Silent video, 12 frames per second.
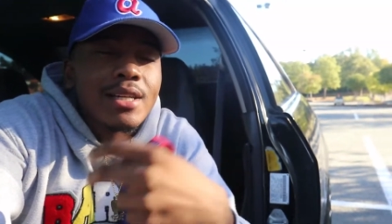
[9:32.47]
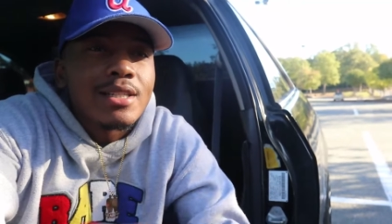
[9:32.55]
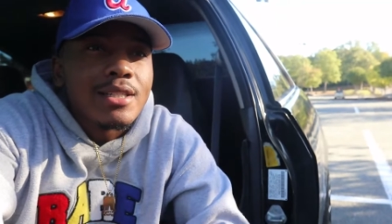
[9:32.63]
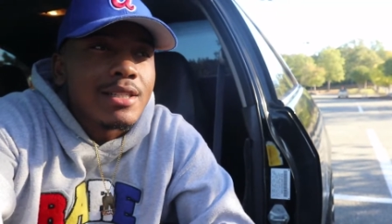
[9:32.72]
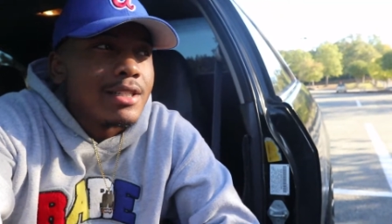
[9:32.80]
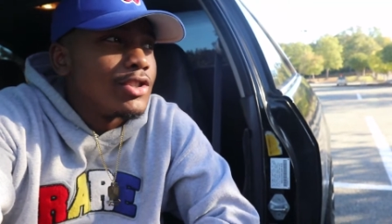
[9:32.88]

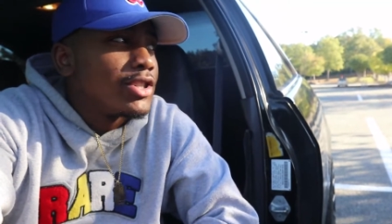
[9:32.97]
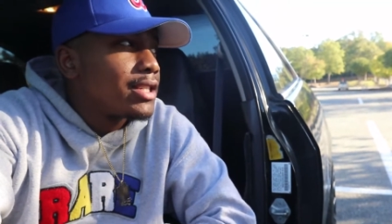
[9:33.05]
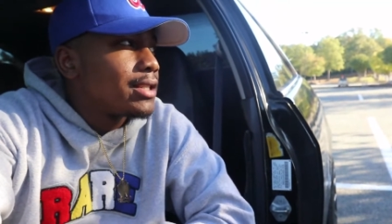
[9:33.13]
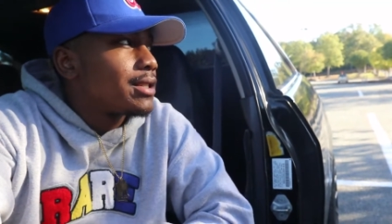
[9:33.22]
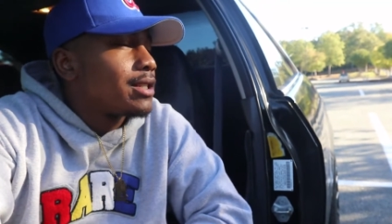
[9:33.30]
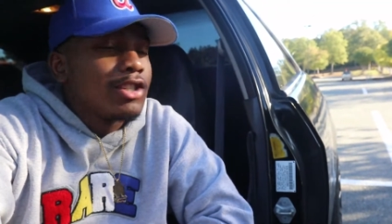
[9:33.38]
Energy
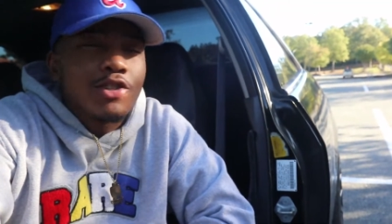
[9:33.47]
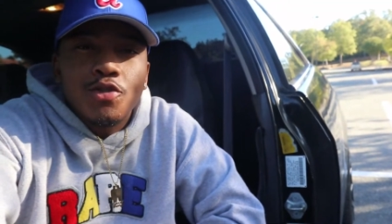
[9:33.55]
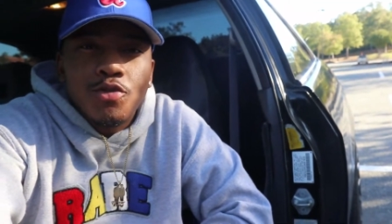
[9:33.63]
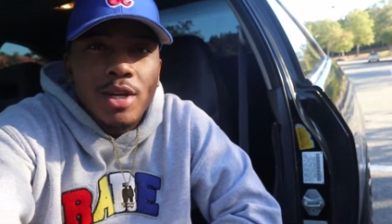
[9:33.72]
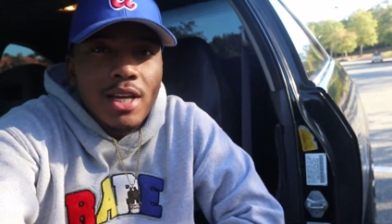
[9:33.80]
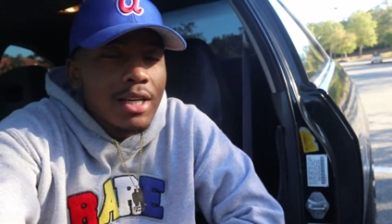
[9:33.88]
drinks in
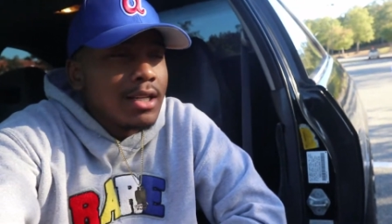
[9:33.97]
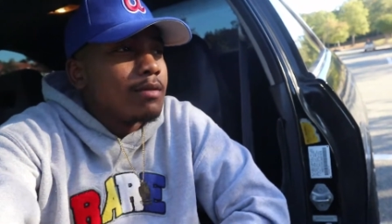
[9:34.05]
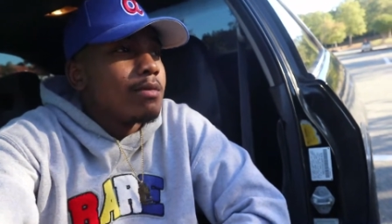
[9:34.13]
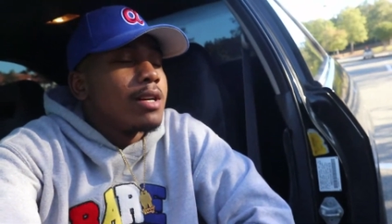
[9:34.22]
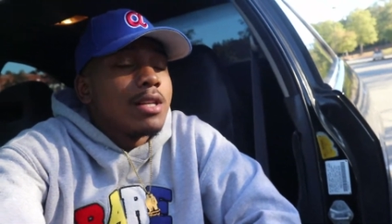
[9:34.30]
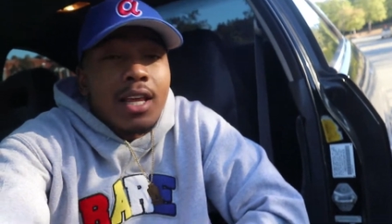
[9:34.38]
two days,
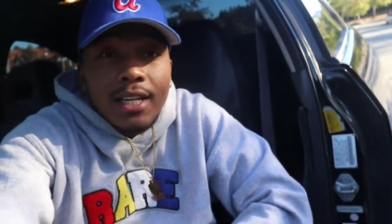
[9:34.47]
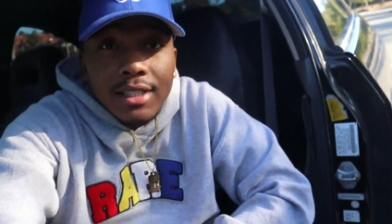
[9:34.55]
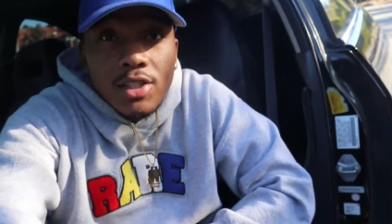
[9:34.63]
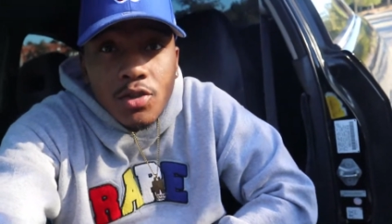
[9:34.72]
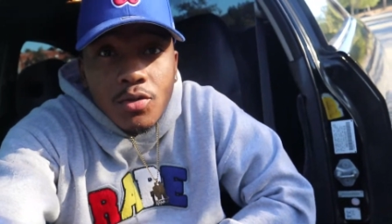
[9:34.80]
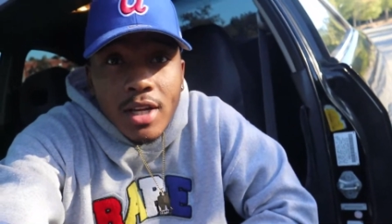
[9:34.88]
bro. Less
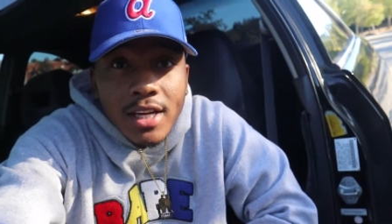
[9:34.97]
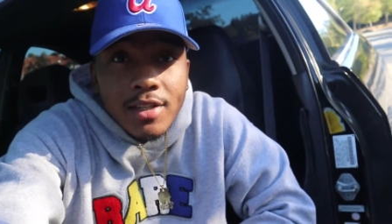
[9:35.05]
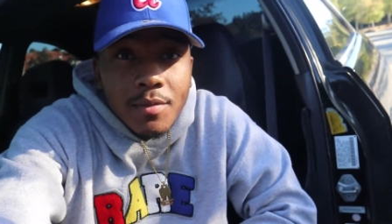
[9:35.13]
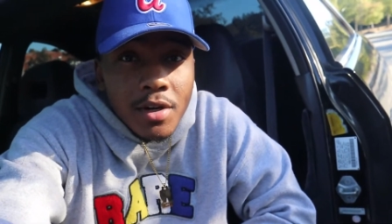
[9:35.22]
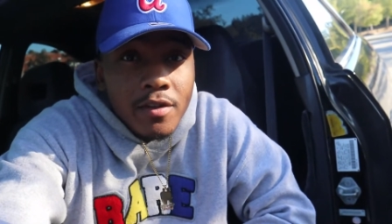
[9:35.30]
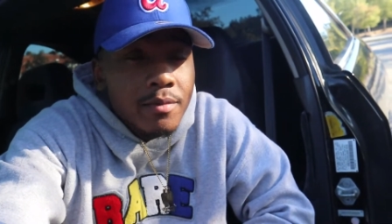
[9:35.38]
than two
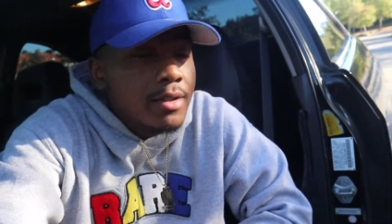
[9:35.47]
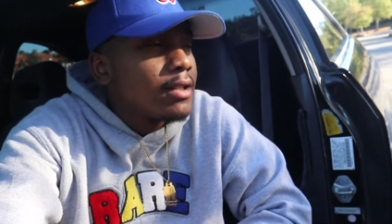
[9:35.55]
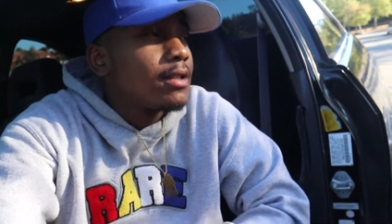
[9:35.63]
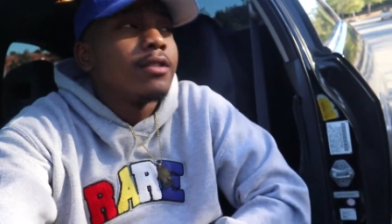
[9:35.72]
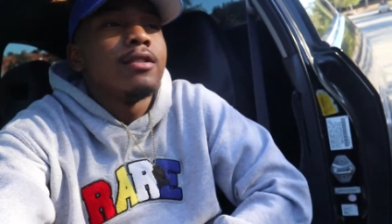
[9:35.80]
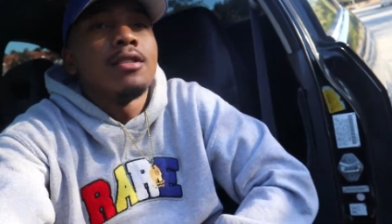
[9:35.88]
days apart from each
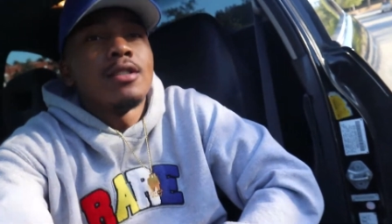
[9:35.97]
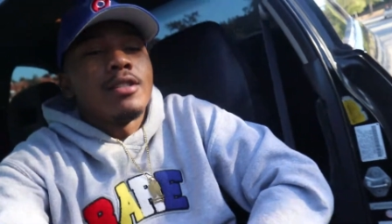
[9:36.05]
other.